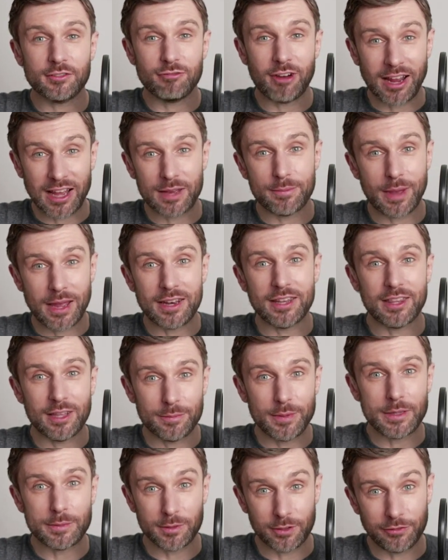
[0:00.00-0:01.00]
to recommend
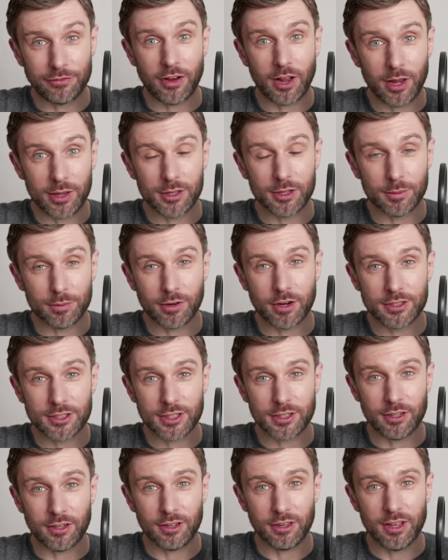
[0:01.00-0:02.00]
that people follow your
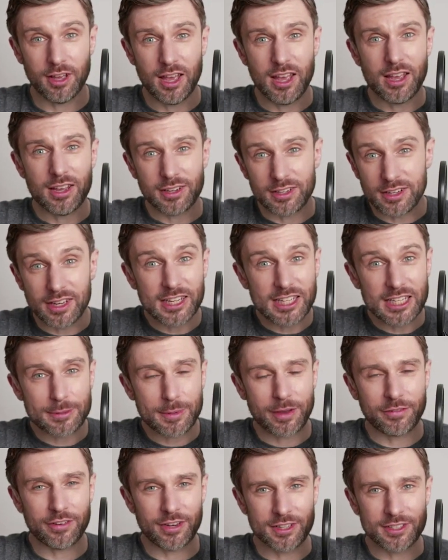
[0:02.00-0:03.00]
protocol, you need
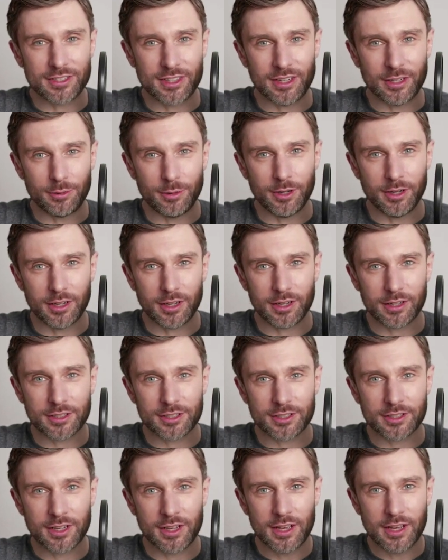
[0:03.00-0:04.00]
some evidence that it
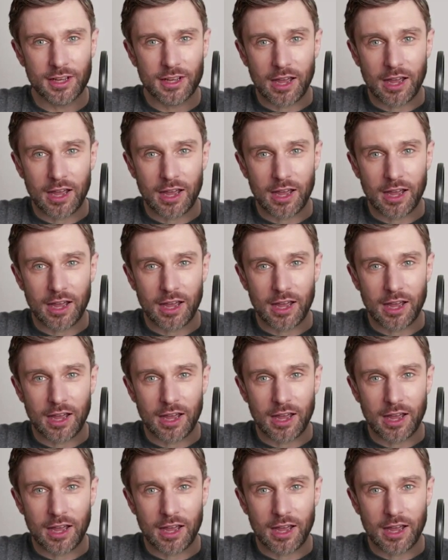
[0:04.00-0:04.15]
works.